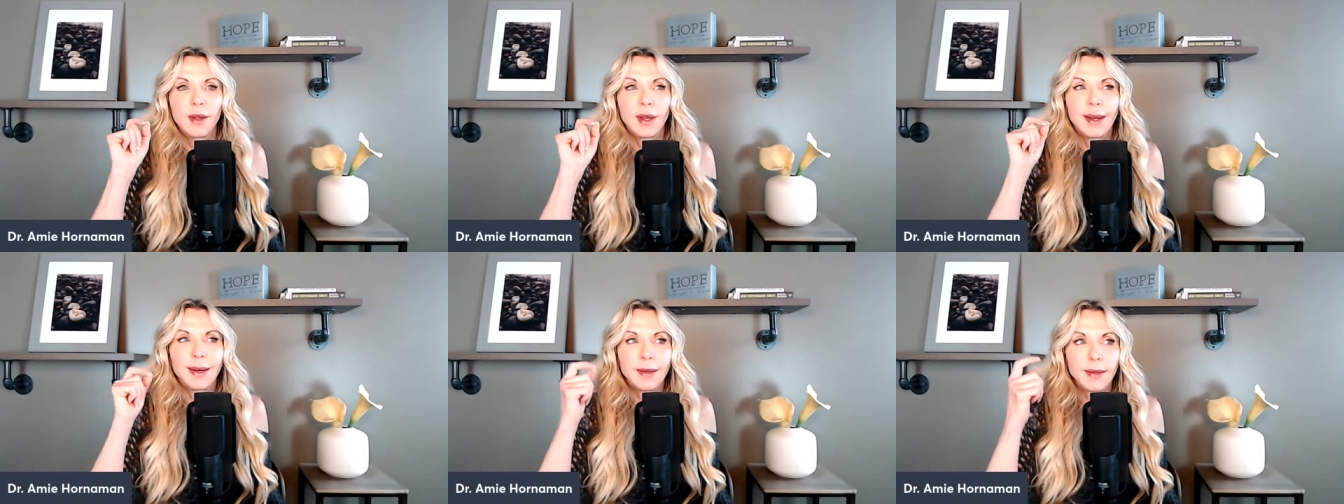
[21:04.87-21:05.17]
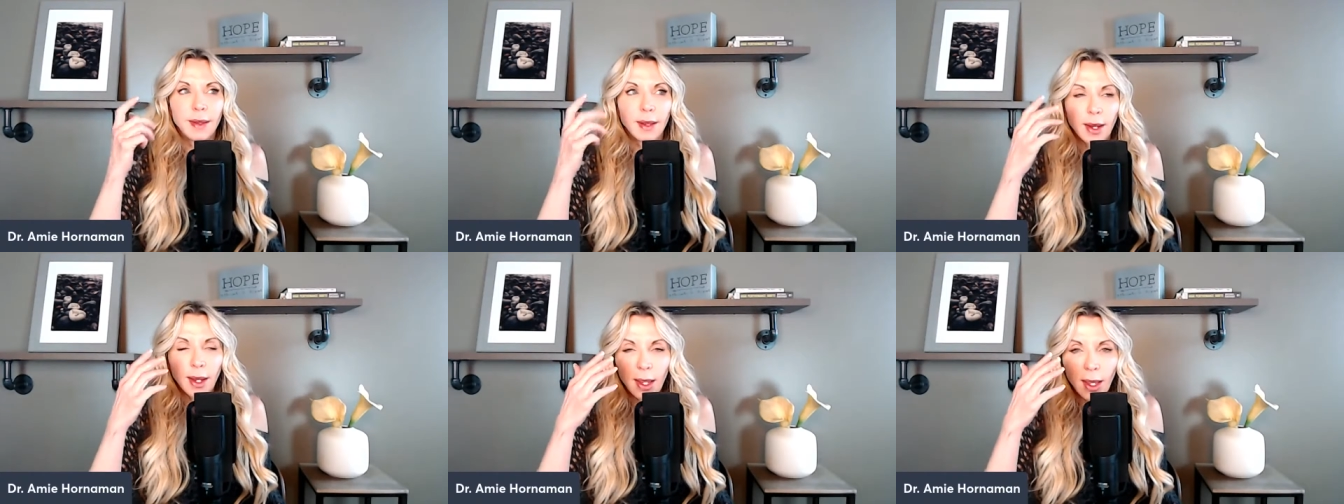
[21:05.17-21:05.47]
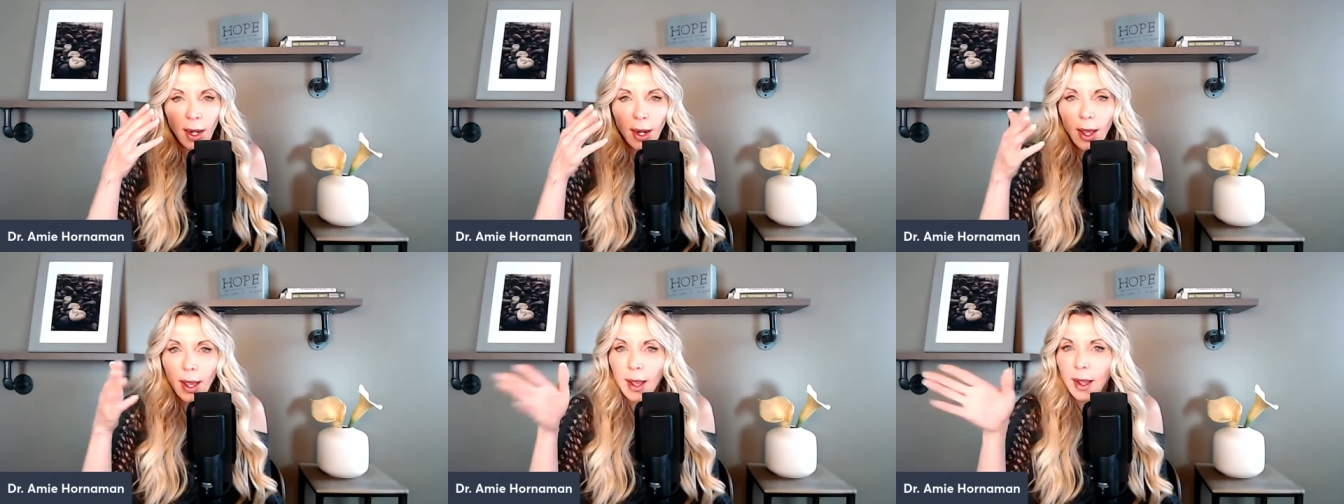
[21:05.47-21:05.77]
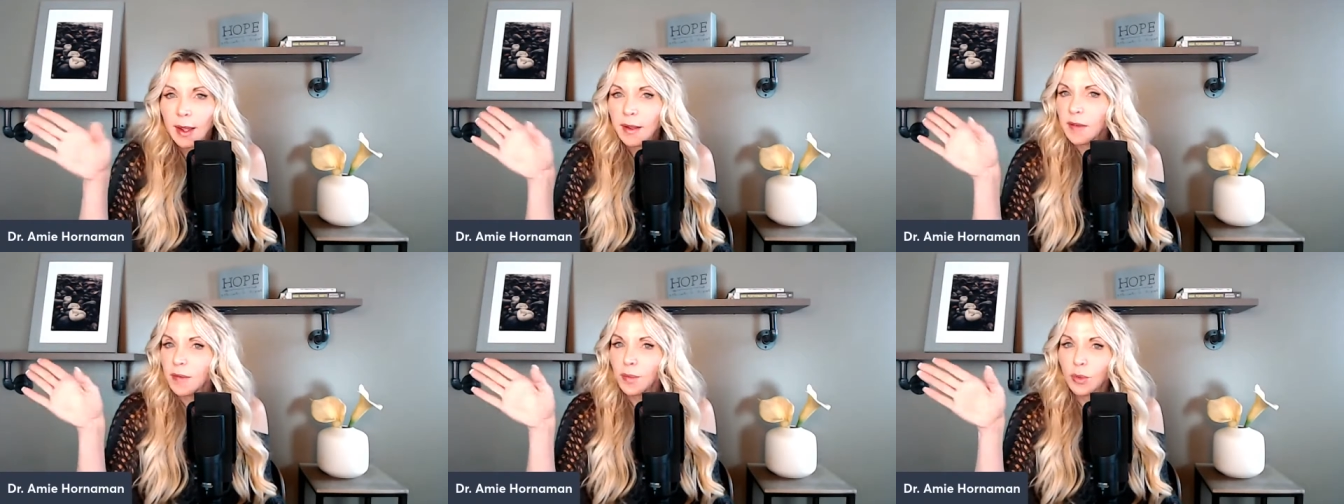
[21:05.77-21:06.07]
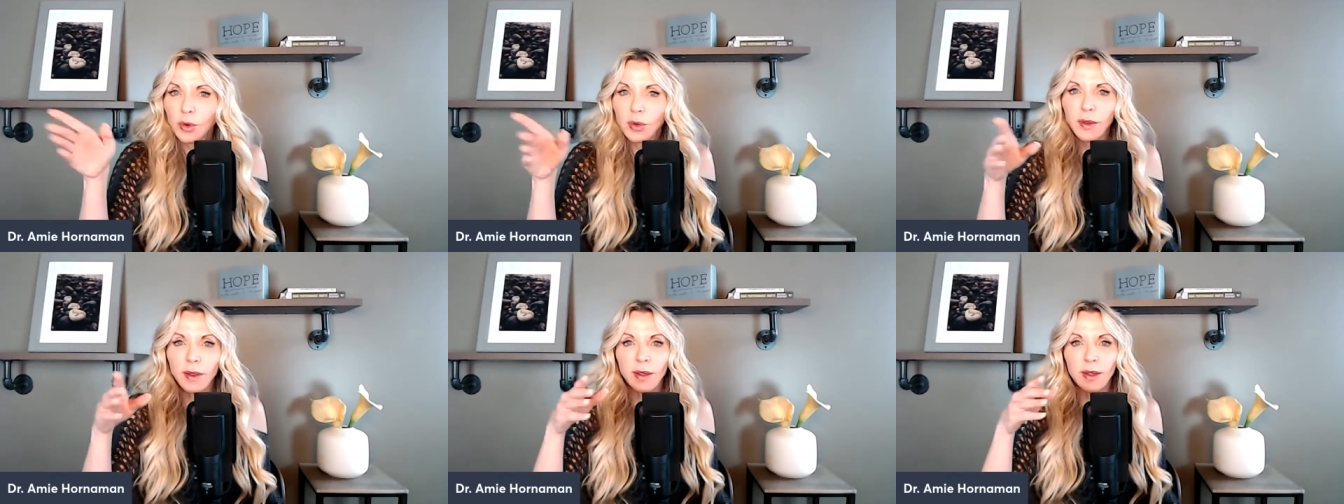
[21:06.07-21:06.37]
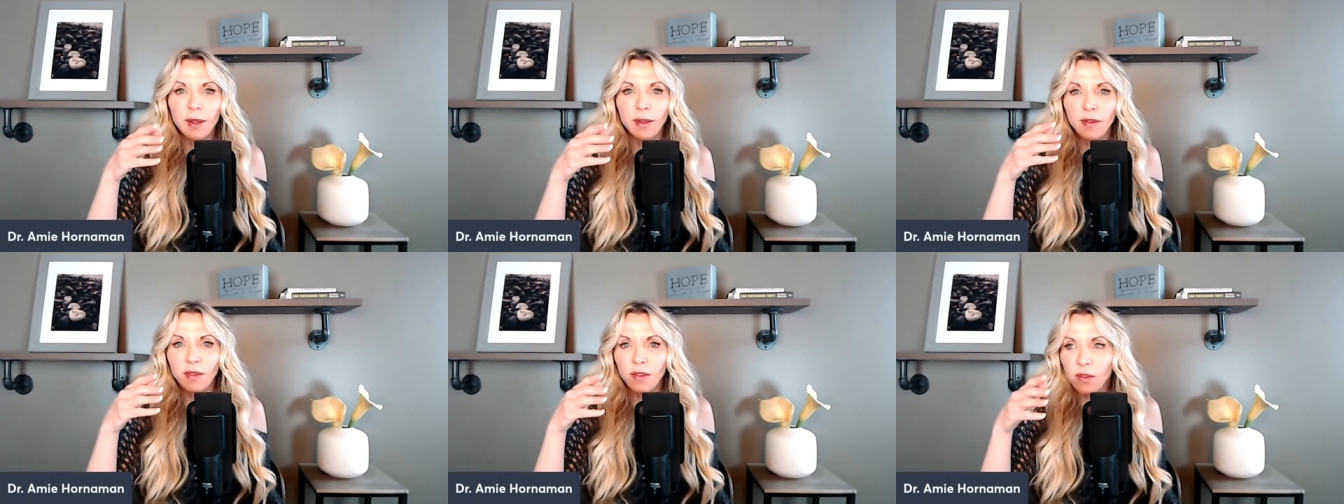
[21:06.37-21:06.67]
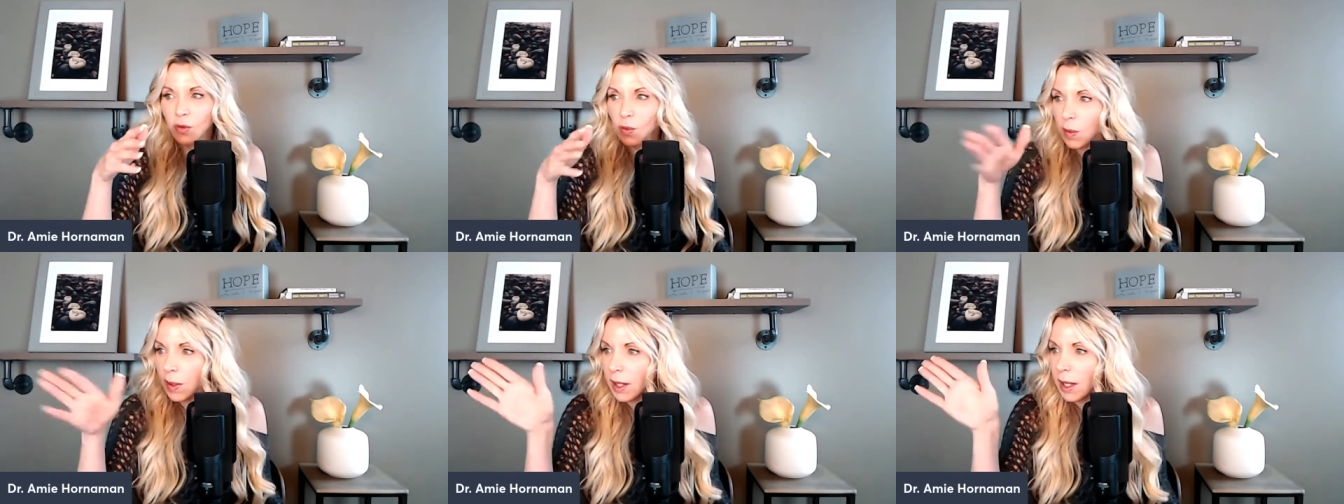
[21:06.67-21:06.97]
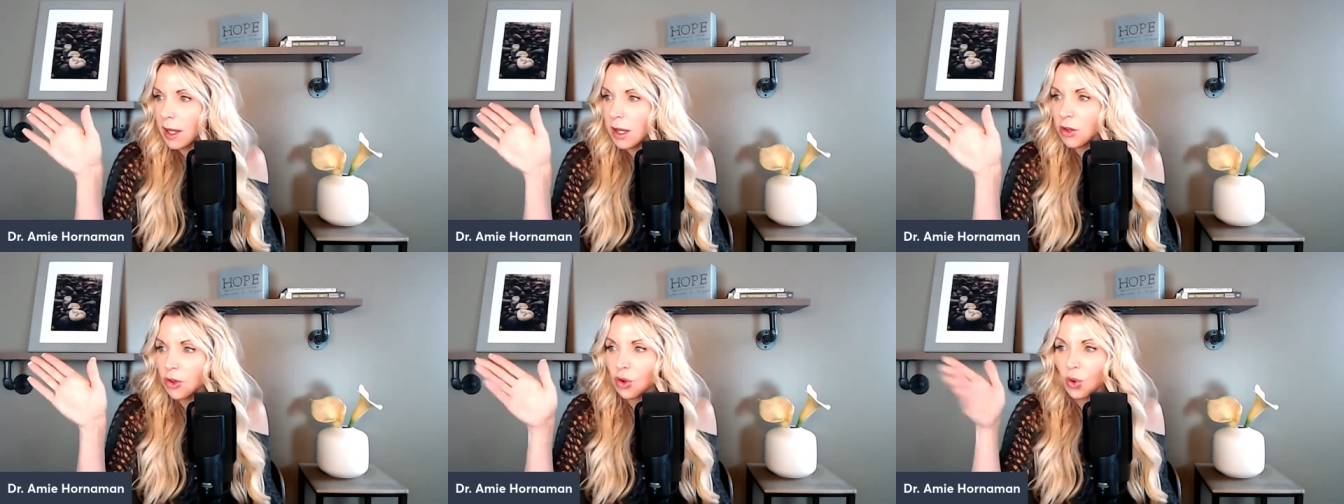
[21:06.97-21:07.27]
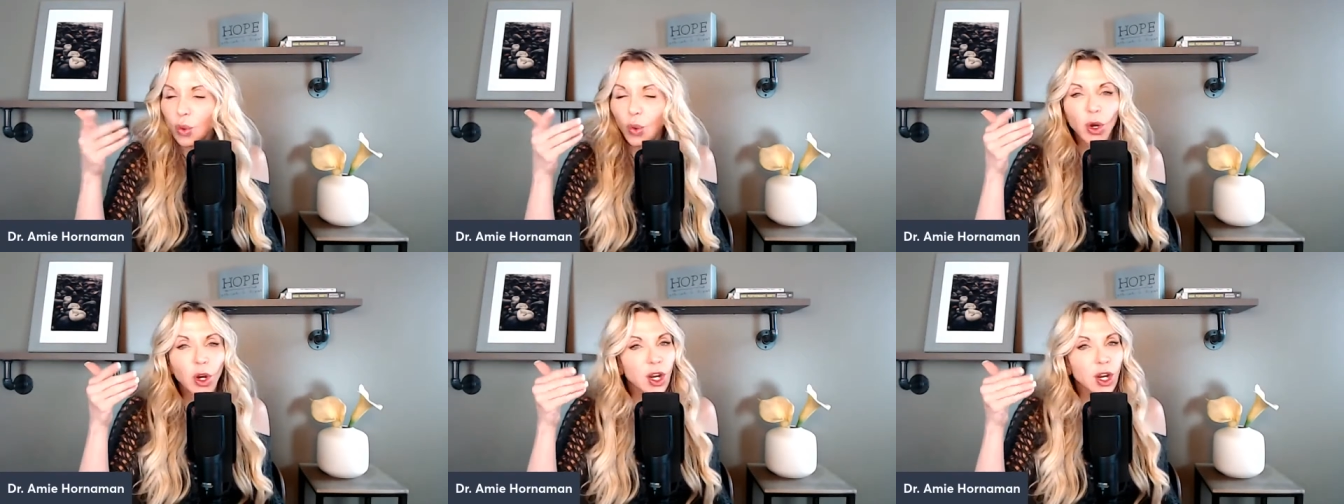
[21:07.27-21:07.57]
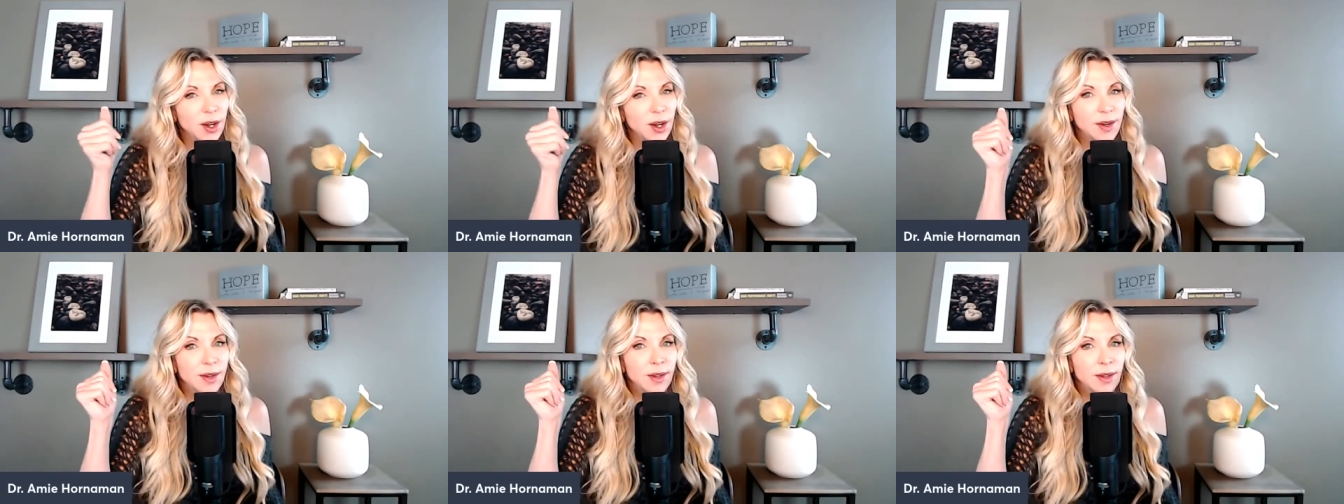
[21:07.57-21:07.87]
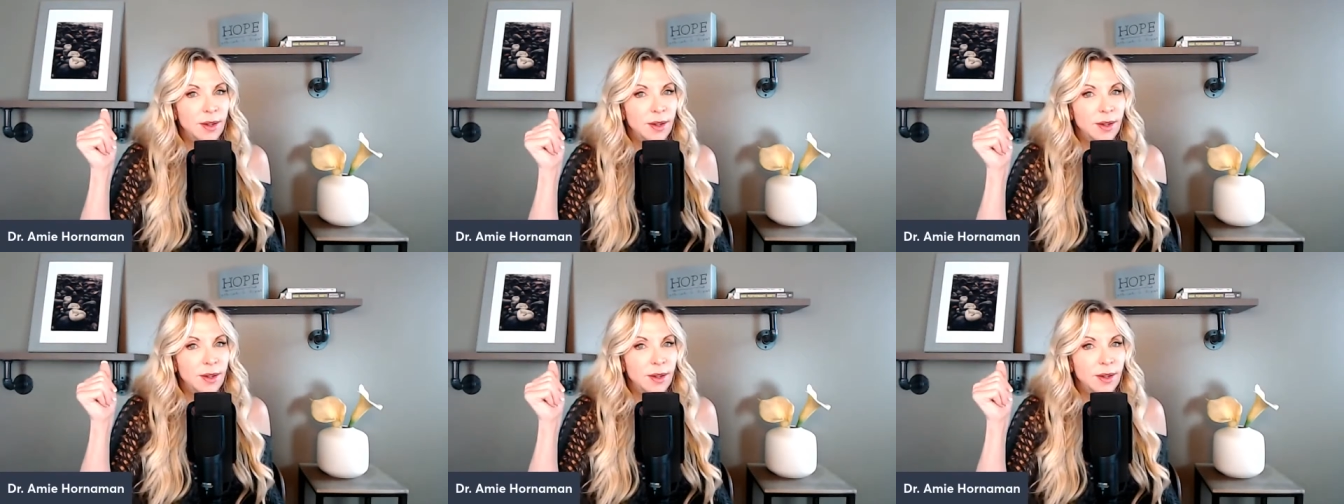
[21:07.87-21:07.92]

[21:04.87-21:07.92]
and it, it kind of acts more like a swinging door.